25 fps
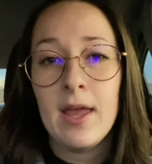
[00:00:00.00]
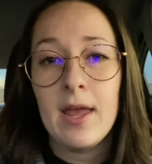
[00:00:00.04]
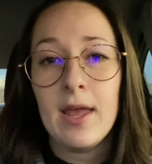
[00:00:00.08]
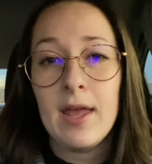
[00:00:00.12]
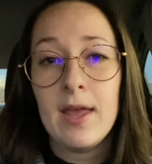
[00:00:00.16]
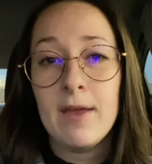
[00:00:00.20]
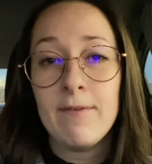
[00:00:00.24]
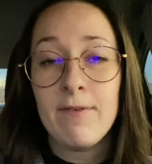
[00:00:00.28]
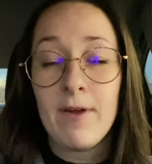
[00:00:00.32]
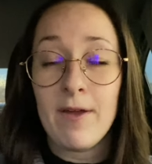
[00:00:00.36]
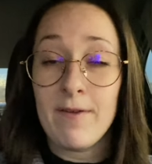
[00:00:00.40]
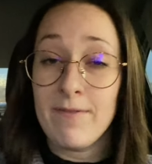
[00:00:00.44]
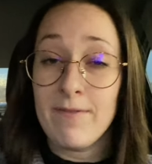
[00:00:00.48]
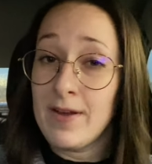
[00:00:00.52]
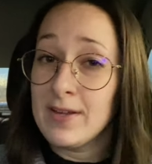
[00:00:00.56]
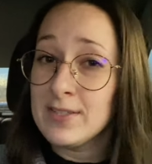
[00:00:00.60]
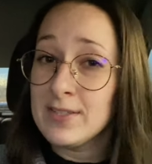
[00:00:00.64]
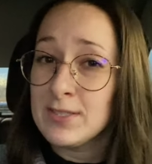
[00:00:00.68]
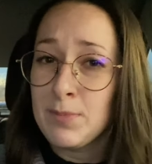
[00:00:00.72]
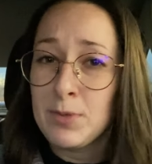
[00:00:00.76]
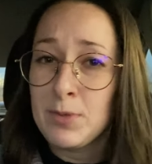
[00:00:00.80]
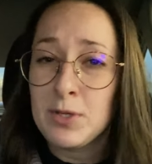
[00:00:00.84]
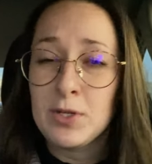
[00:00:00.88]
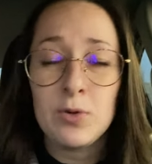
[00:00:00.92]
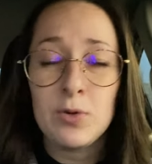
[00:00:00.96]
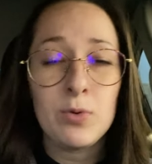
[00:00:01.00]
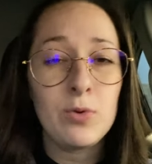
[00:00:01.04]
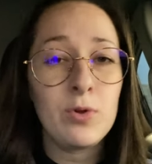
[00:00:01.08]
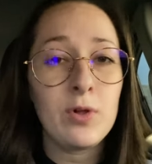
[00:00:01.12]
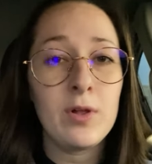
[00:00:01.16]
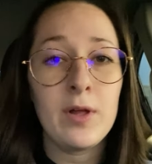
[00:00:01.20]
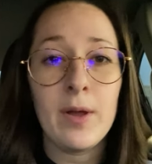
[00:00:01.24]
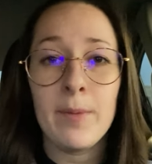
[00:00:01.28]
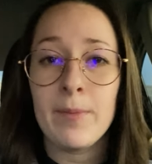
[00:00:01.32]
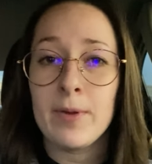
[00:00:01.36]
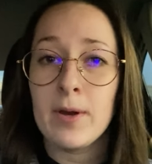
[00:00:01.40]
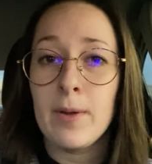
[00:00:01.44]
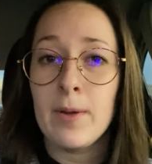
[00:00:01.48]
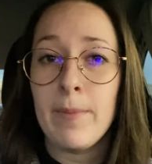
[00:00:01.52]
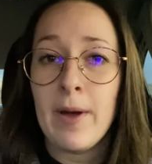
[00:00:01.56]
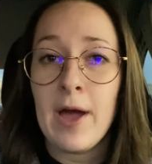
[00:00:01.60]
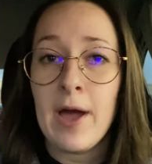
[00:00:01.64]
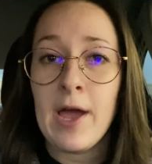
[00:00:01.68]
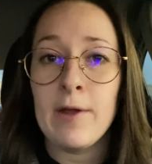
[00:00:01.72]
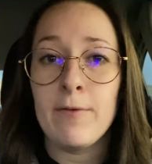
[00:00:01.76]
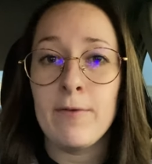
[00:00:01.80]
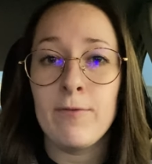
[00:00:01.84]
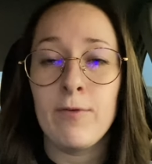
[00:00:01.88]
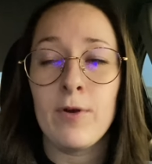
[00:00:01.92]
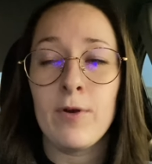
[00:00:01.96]
If I find something cool, I'm gonna buy
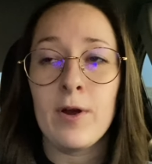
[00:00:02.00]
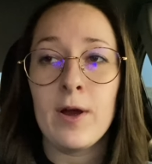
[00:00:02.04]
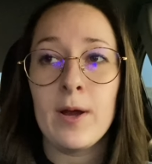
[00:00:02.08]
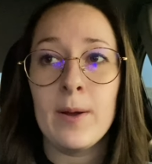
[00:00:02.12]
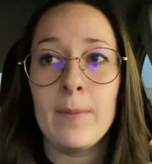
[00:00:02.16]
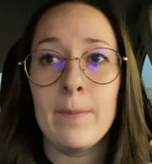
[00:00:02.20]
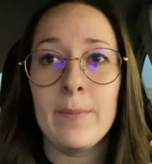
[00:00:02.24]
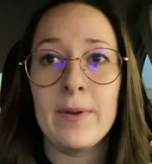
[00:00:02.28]
it for them,